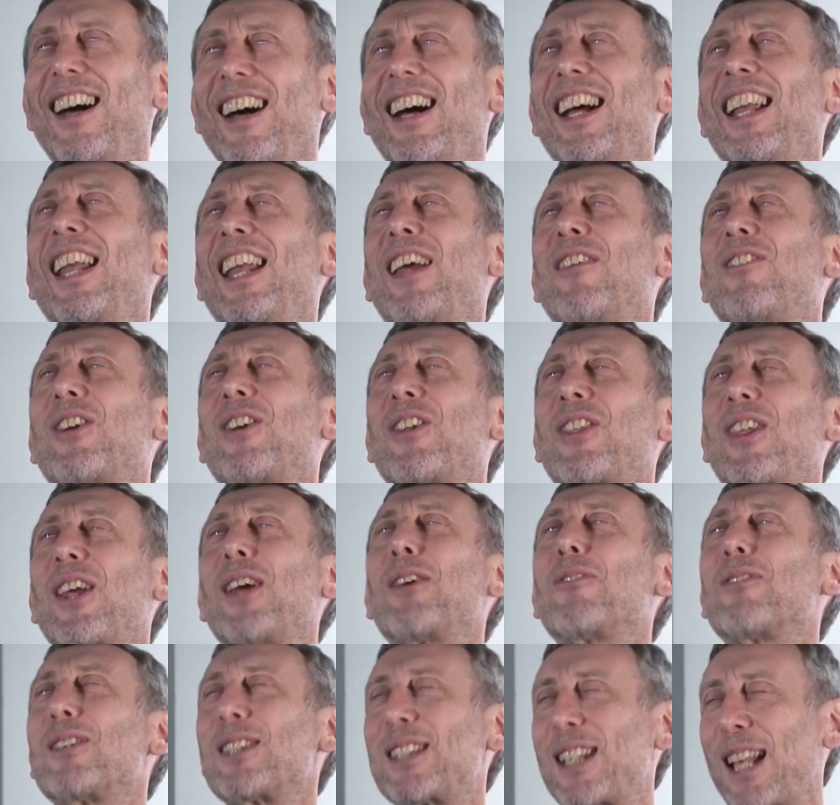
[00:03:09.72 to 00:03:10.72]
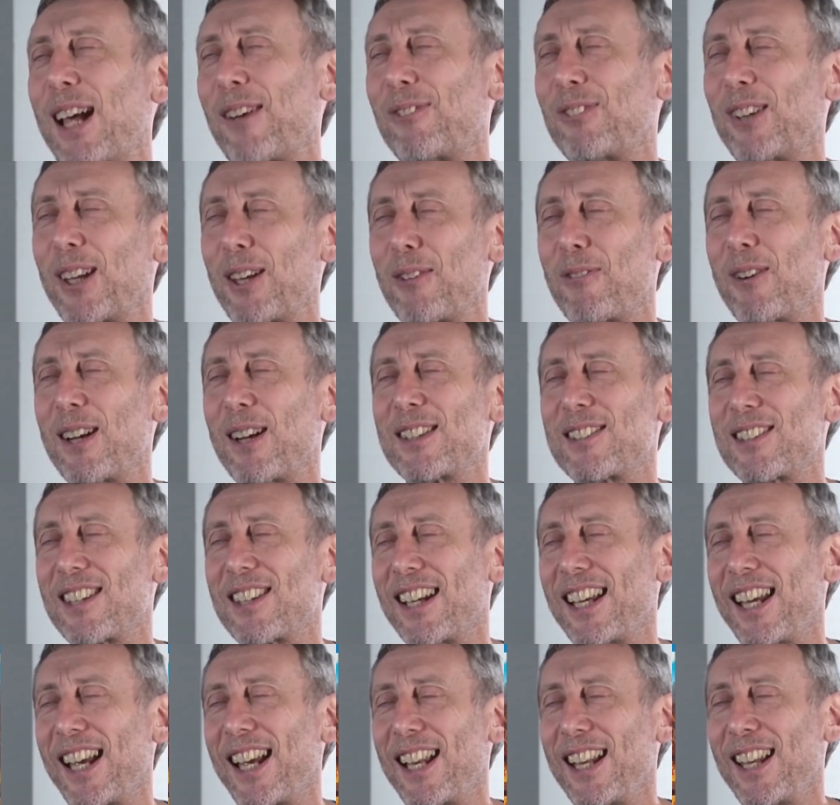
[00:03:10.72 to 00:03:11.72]
And everything was lovely once
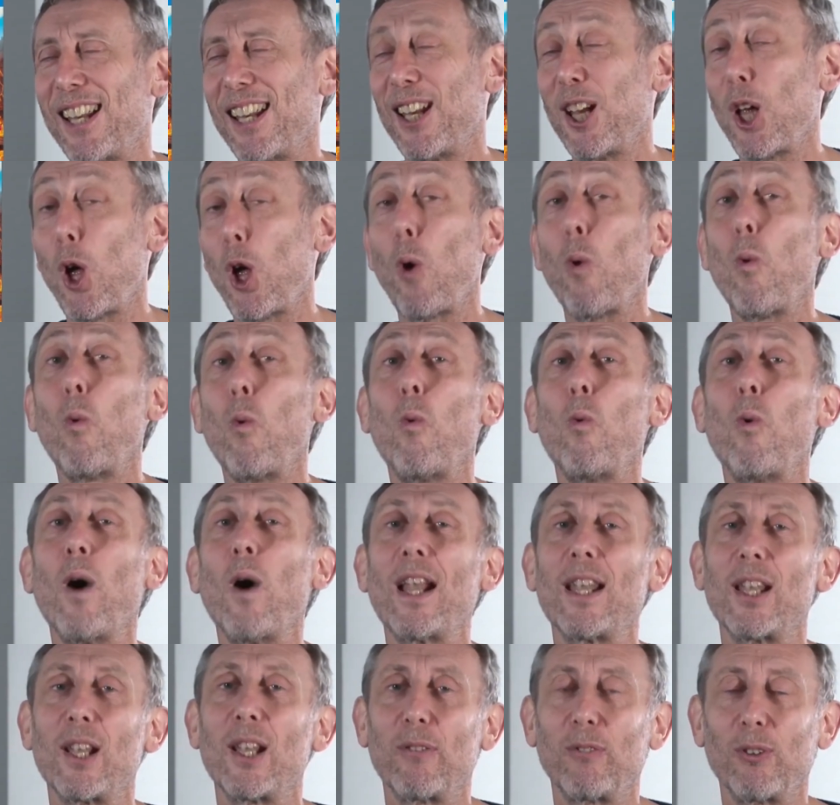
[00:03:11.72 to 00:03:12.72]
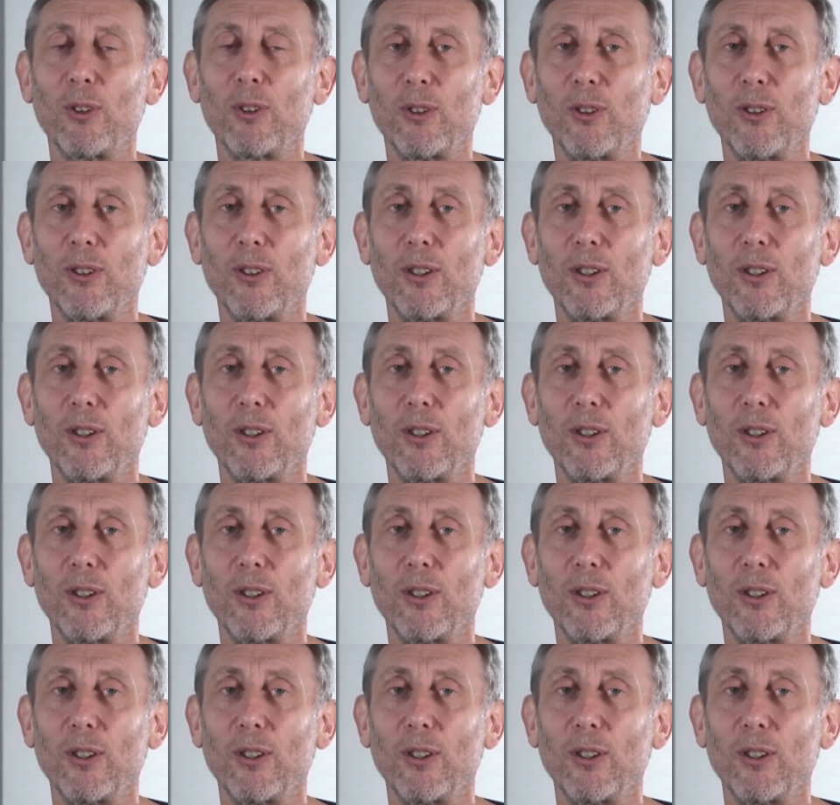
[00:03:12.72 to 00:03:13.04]
again. Wonderful.